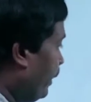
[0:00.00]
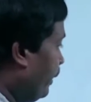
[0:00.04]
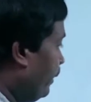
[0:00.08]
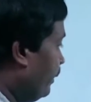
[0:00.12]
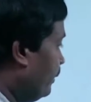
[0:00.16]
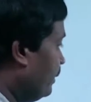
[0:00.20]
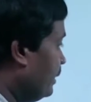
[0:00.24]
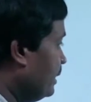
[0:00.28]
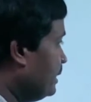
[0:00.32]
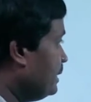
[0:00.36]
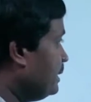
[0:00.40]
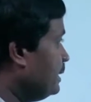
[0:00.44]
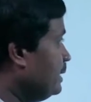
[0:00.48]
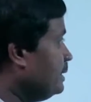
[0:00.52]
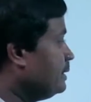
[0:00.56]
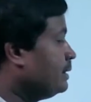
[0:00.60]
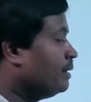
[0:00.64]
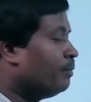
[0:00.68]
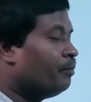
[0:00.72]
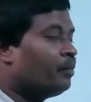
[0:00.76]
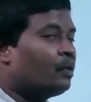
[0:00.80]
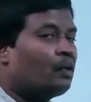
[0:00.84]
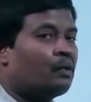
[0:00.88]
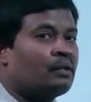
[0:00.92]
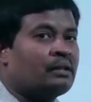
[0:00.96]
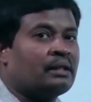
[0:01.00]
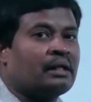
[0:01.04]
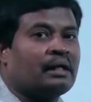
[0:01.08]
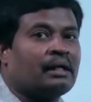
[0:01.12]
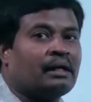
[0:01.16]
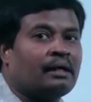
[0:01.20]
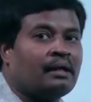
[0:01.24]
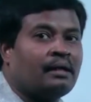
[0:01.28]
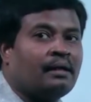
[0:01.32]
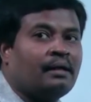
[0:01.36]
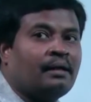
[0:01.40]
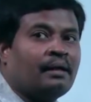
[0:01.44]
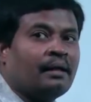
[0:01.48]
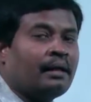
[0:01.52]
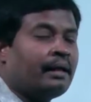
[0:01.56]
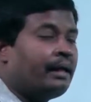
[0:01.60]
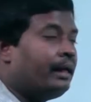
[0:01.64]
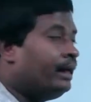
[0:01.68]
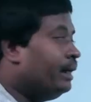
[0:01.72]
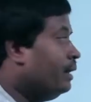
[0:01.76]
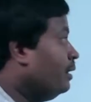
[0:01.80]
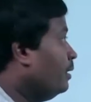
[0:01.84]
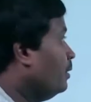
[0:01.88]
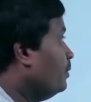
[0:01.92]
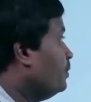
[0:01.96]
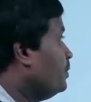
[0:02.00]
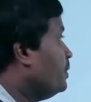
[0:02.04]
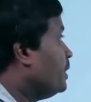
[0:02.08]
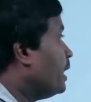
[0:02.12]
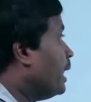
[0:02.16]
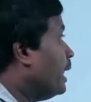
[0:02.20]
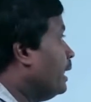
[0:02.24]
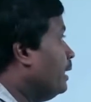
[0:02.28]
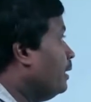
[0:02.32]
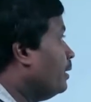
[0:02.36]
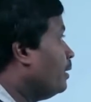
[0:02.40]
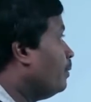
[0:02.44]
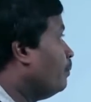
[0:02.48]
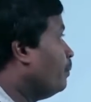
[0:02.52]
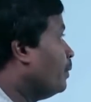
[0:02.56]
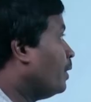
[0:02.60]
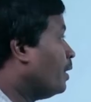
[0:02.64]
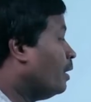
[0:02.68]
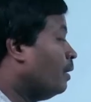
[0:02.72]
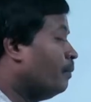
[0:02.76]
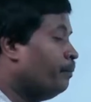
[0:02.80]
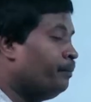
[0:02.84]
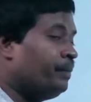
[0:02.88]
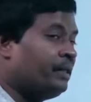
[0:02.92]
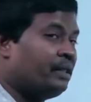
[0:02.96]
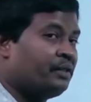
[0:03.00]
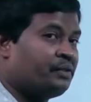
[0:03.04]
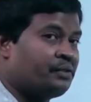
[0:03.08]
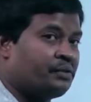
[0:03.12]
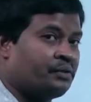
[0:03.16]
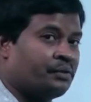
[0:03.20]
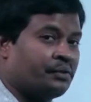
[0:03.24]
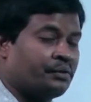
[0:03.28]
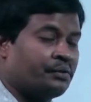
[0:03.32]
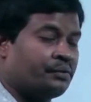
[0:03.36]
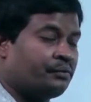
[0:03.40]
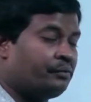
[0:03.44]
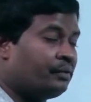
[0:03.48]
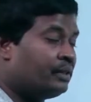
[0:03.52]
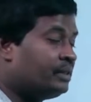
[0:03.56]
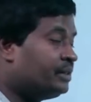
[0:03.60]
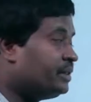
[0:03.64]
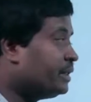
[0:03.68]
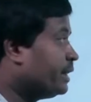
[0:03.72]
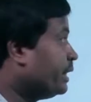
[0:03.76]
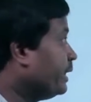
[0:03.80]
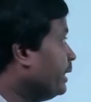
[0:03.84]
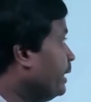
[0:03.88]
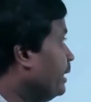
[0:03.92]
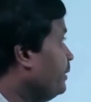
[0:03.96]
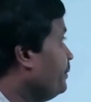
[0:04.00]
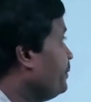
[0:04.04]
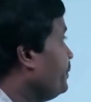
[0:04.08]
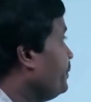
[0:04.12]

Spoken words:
this is about the xylem complex tissue. Once again,